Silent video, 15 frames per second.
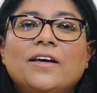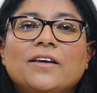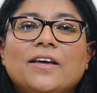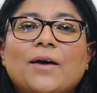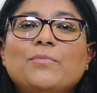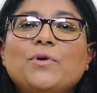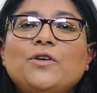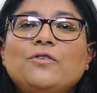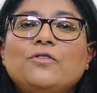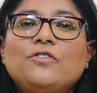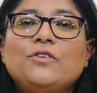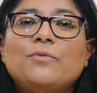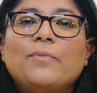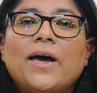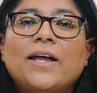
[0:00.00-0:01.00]
can be
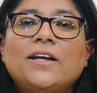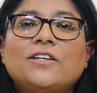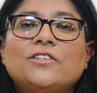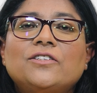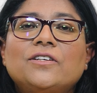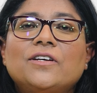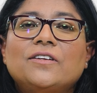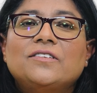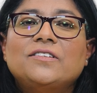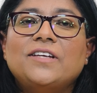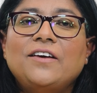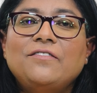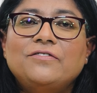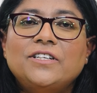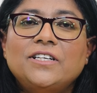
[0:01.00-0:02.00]
used to manage
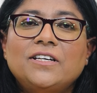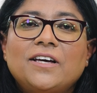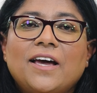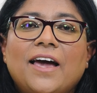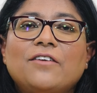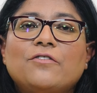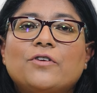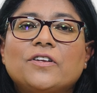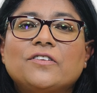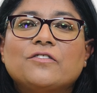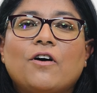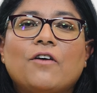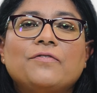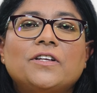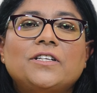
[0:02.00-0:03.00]
safety and
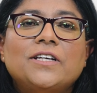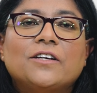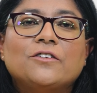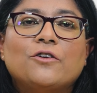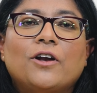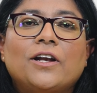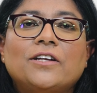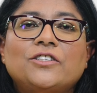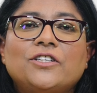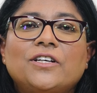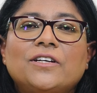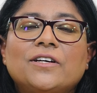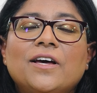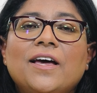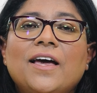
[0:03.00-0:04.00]
risk of the
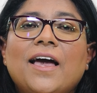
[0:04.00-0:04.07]
technology